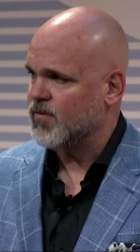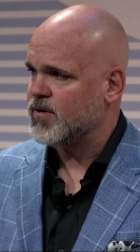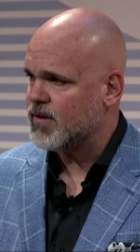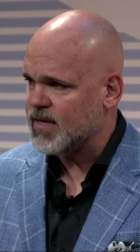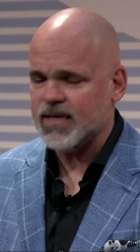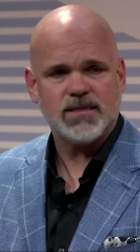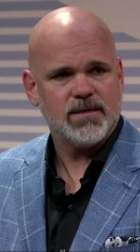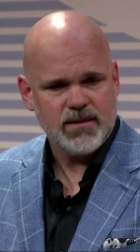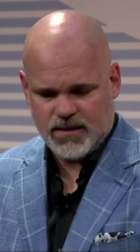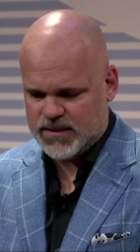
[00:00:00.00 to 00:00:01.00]
You can get
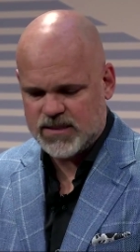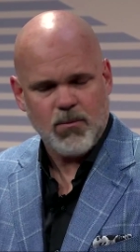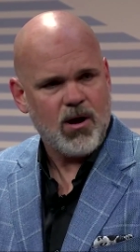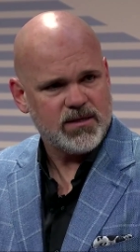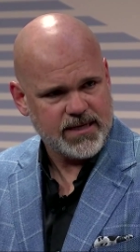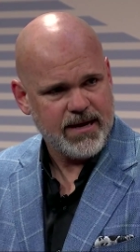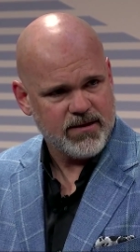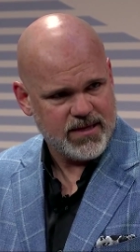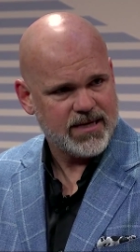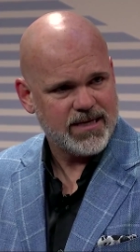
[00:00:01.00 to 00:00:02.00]
a small scale thing to